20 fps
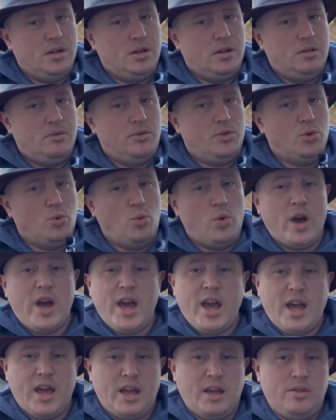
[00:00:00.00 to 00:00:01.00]
the
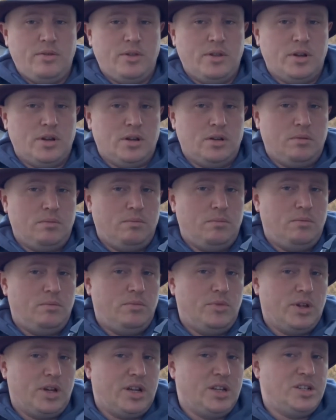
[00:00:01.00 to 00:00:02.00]
way the
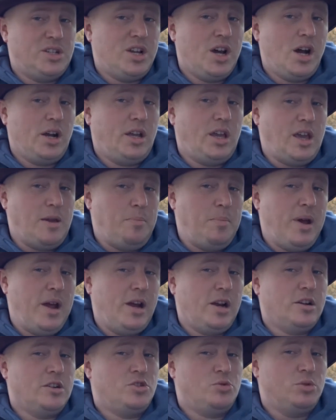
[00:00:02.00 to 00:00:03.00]
Kentucky
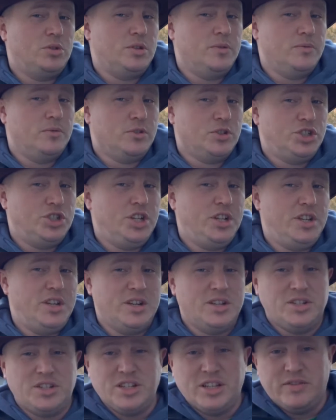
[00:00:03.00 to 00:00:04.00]
pairs with the
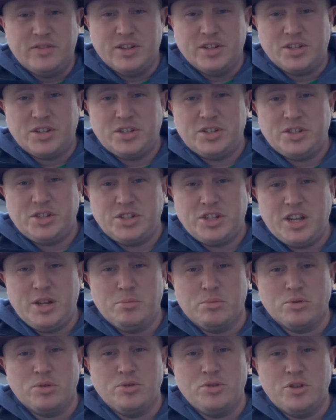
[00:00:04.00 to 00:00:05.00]
Virginias in this St.
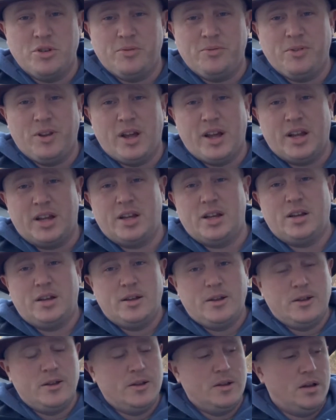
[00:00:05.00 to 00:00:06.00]
Bruno Flake
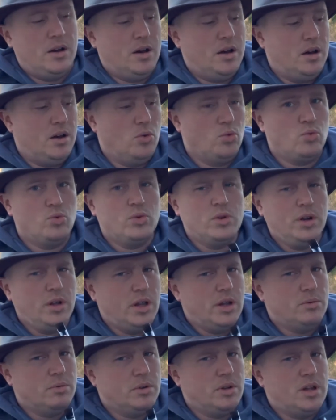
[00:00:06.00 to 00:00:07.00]

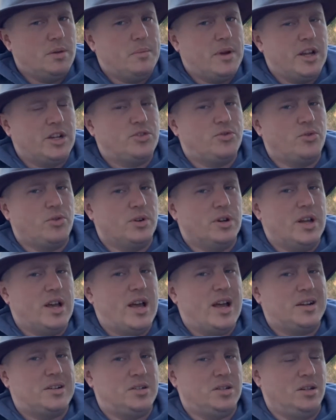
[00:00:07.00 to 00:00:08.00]
really makes for an
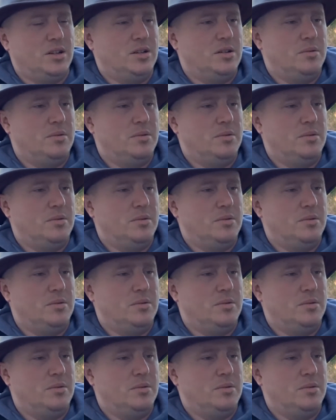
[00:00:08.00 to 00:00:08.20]
excellent